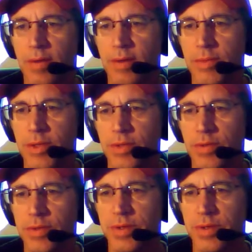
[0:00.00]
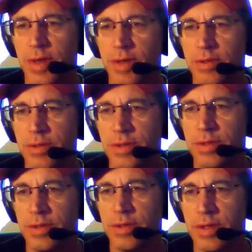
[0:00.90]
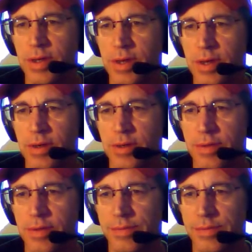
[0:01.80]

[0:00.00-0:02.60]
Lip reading: well, let me just scroll down so you could see here.